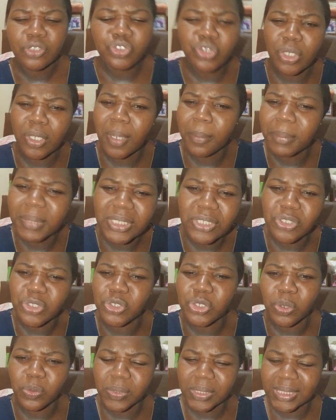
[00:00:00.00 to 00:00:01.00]
to commit
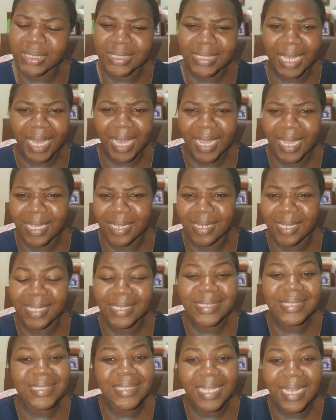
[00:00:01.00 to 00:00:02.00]
suicide,
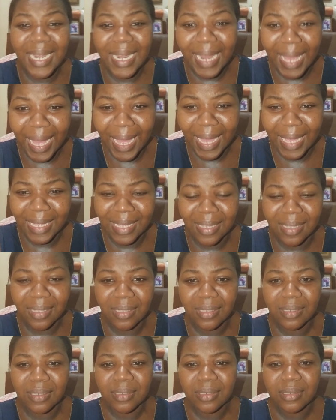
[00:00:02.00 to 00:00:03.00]
it's a lie.
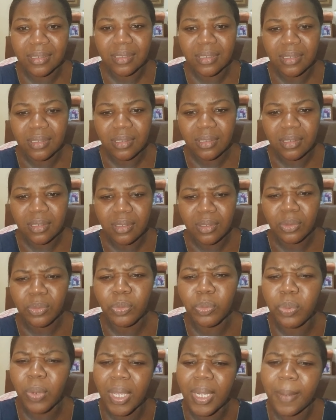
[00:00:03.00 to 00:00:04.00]

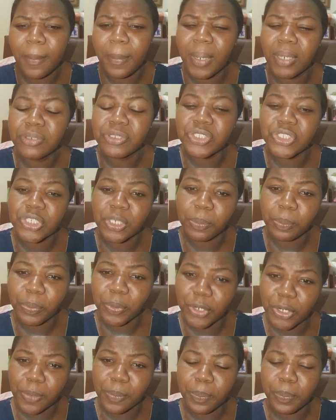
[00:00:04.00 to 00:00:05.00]
What about your
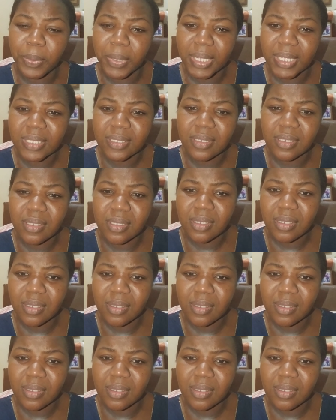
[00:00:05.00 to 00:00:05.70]
purpose?